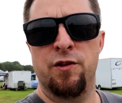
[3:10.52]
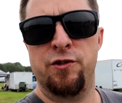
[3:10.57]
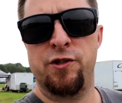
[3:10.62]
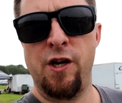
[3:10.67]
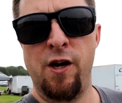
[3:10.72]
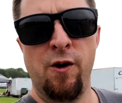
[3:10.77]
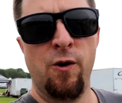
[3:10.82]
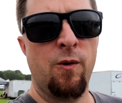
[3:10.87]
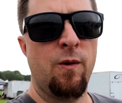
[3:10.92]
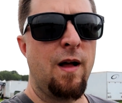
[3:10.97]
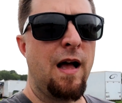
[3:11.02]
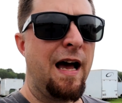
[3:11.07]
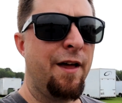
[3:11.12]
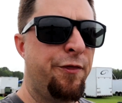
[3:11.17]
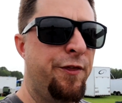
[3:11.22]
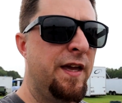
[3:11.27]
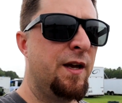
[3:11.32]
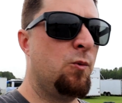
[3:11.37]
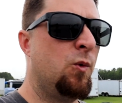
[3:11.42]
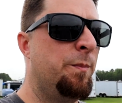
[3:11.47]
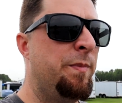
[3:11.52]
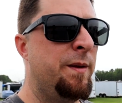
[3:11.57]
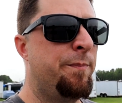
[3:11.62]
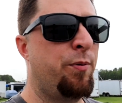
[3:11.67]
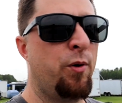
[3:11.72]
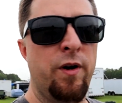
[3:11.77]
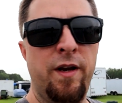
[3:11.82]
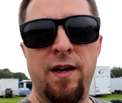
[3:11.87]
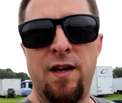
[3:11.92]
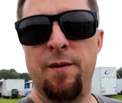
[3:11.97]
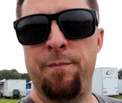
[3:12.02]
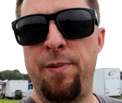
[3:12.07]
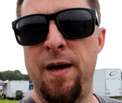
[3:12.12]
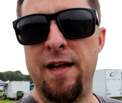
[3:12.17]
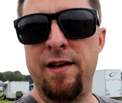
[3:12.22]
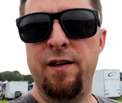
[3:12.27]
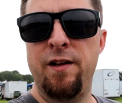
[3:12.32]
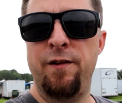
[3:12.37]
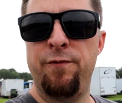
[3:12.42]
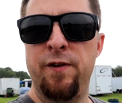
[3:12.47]
So I think we'll be pretty
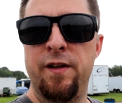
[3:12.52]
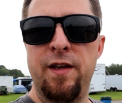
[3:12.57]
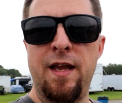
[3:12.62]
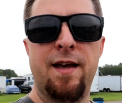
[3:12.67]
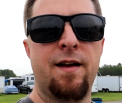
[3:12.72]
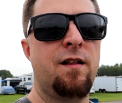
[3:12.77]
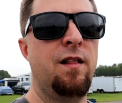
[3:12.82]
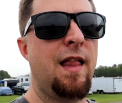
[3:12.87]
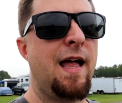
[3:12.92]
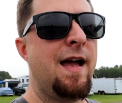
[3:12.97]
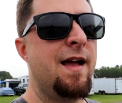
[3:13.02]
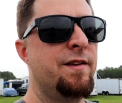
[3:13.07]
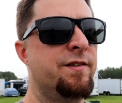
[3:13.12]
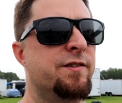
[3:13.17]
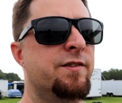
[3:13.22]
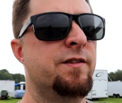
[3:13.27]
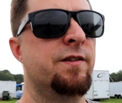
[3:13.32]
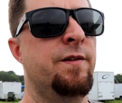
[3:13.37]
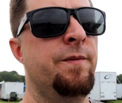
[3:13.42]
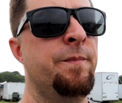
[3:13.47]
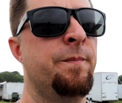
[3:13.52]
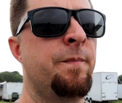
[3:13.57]
competitive in that class,